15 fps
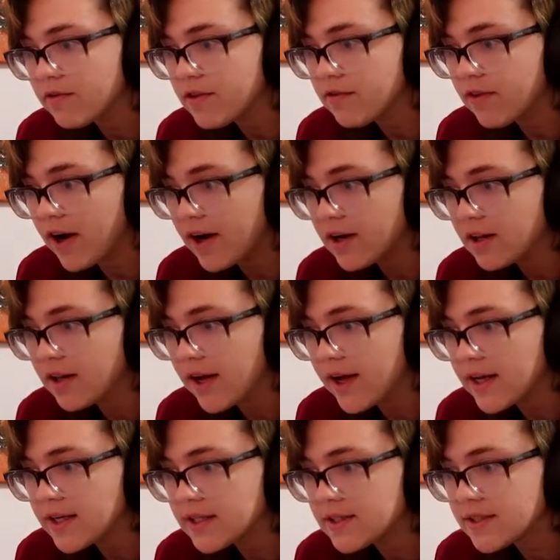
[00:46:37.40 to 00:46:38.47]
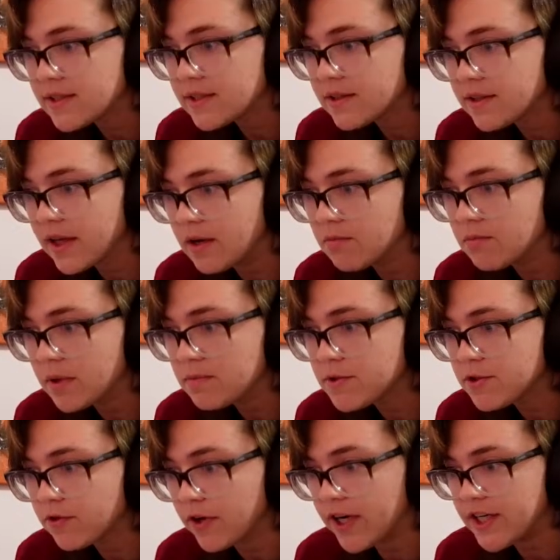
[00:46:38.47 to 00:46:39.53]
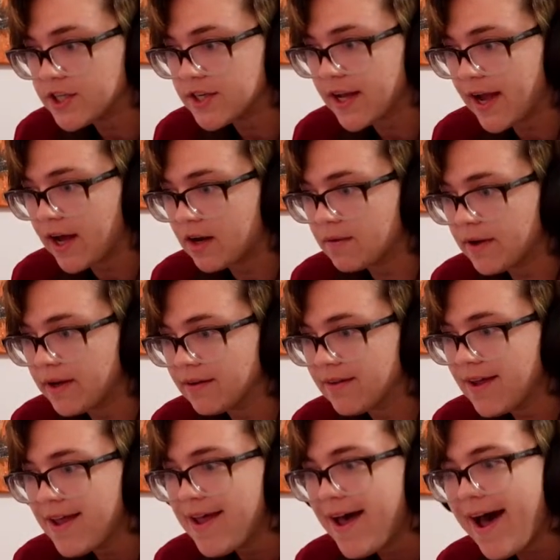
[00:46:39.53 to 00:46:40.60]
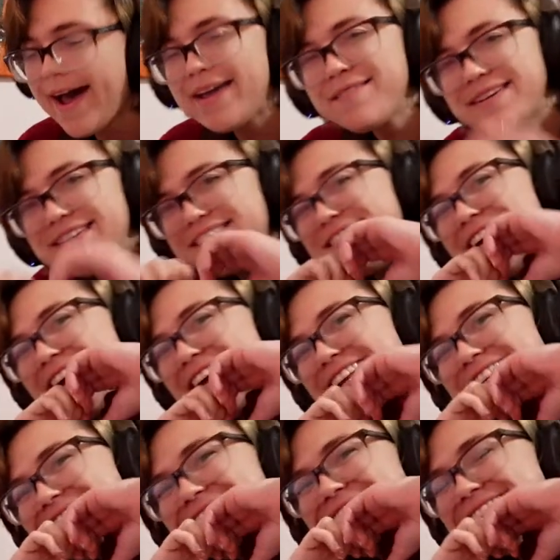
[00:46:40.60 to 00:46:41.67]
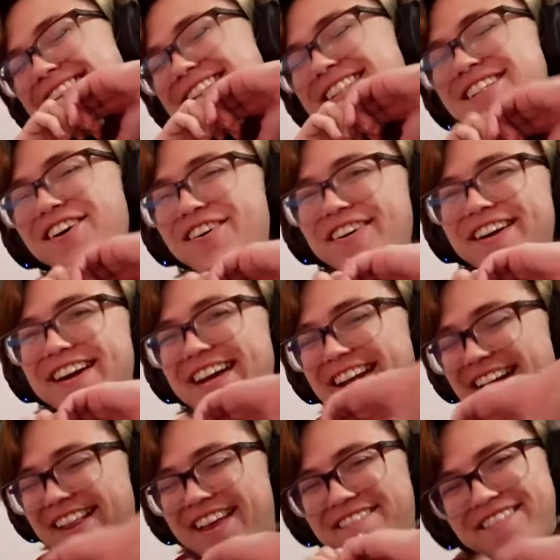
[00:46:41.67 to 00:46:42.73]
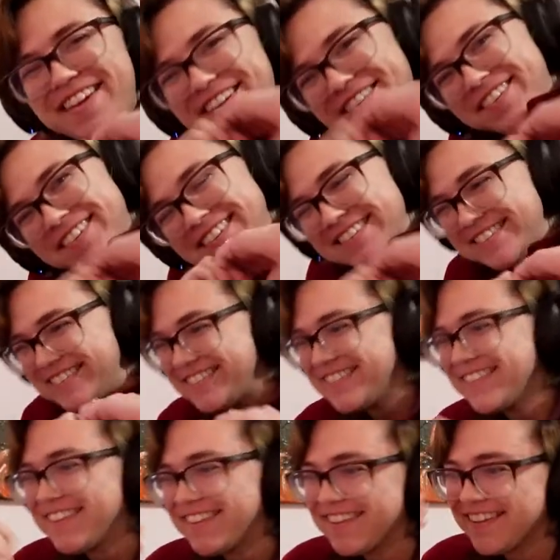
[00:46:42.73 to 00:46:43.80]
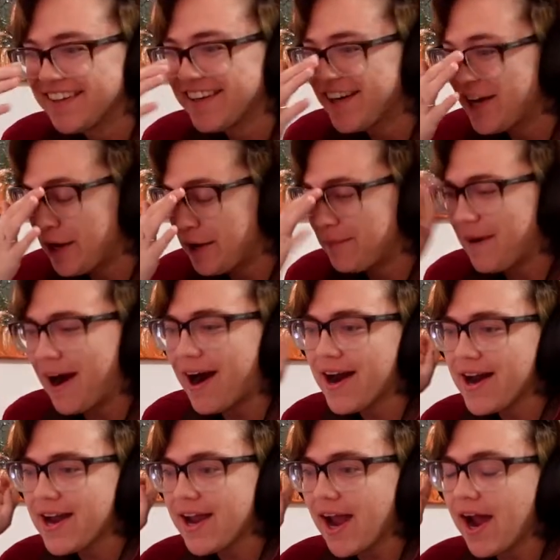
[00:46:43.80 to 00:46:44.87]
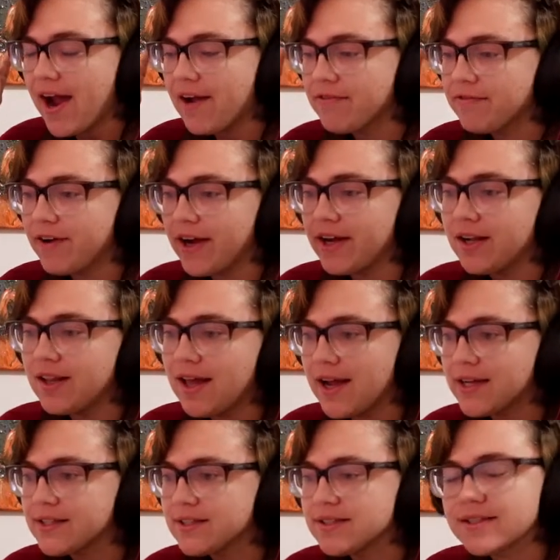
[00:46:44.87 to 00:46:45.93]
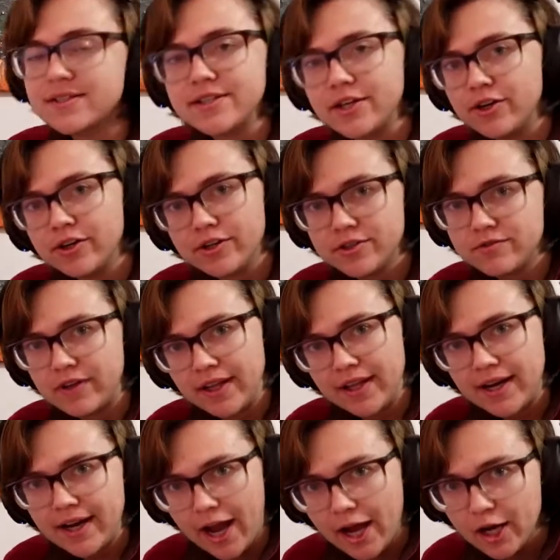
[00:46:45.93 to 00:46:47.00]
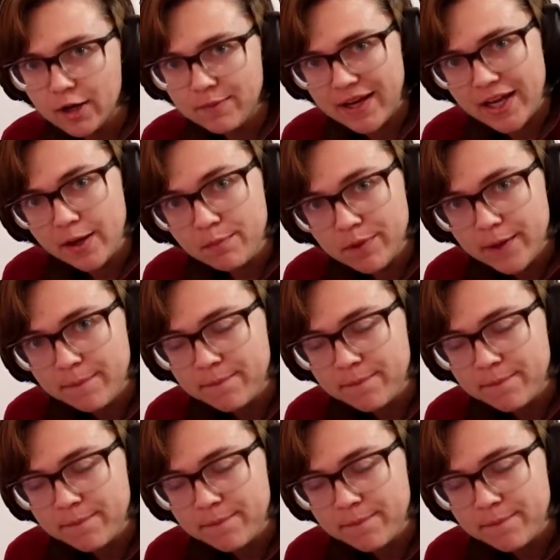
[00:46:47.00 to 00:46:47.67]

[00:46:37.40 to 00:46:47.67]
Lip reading: Have you finalized emblems for each academy? Hi, best friend. It's going good. I love you. I have finalized the Siragos Villain Academy emblem,